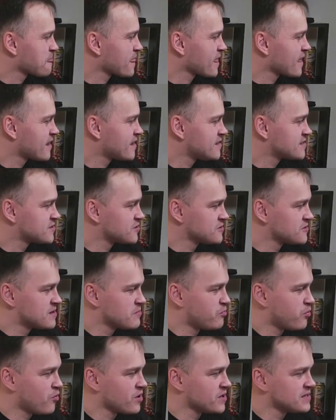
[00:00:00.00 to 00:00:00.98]
So the
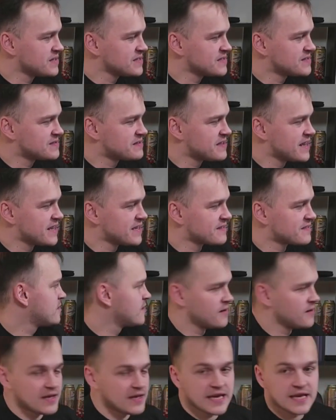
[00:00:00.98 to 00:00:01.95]
point is that
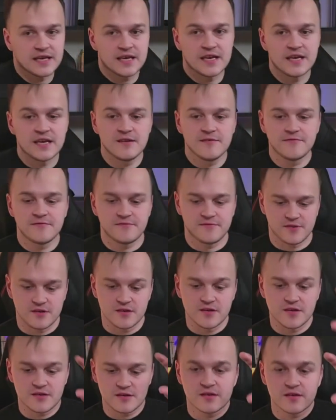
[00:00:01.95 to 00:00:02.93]
they give
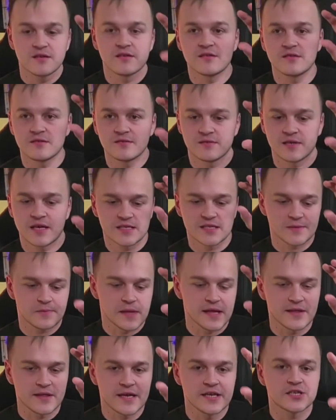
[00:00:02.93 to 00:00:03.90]

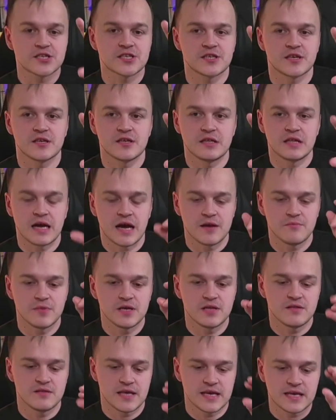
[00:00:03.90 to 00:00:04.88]
explanation. I
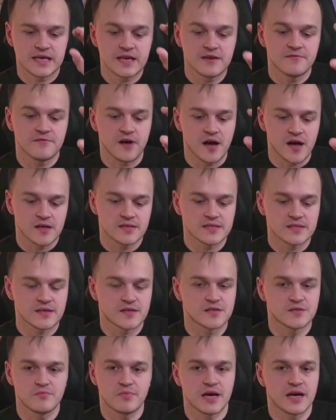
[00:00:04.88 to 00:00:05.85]
mean, they give
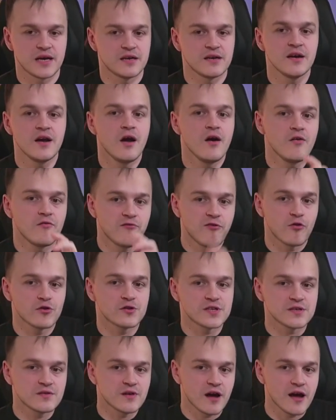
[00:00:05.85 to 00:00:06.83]
answers by
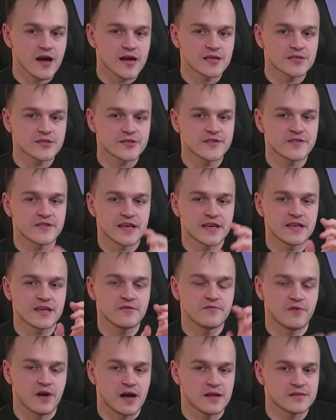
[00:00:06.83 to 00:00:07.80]
1400, they
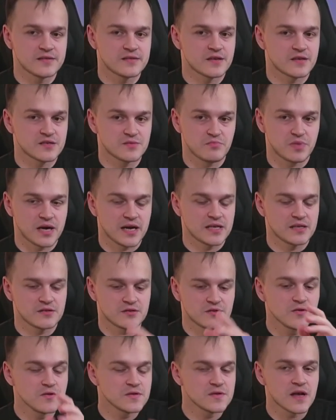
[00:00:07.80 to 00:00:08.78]
give answers by
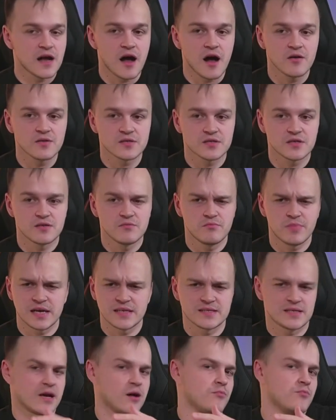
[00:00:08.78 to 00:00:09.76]
2000, by
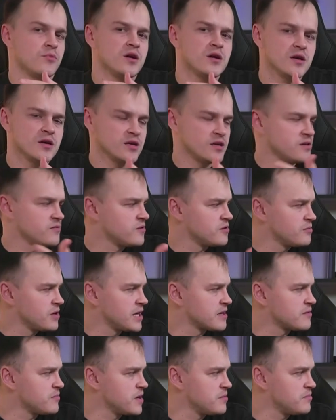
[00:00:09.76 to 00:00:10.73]
some even
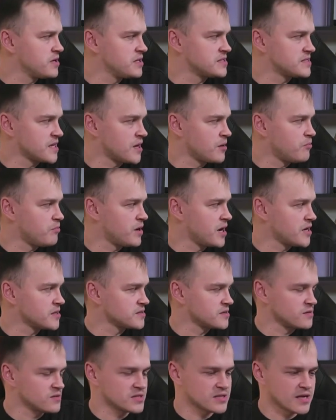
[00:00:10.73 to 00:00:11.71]
maybe in some
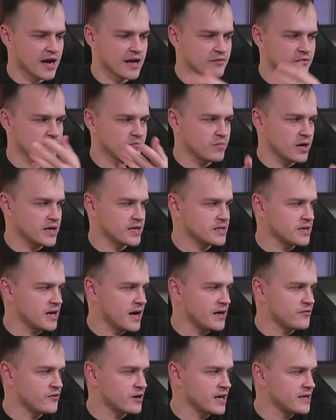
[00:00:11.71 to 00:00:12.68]
puzzles and by
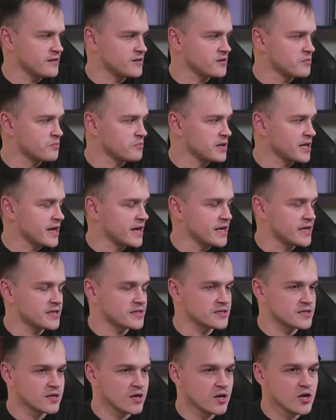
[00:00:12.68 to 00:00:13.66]
unrated
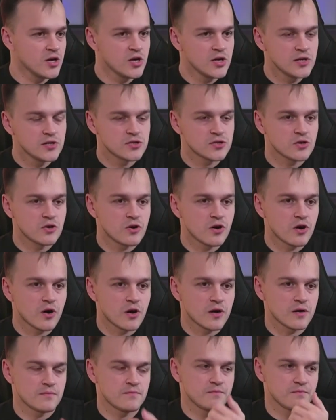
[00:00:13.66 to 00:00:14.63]
players.
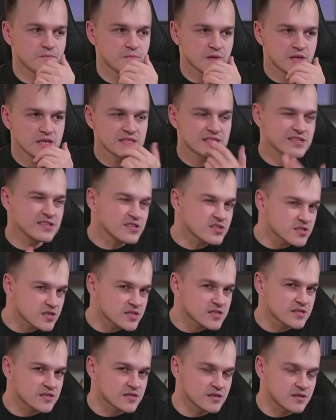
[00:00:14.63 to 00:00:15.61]
So it's
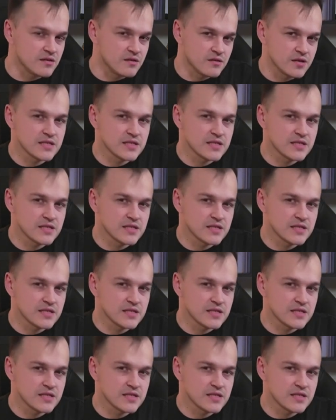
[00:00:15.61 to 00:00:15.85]
interesting,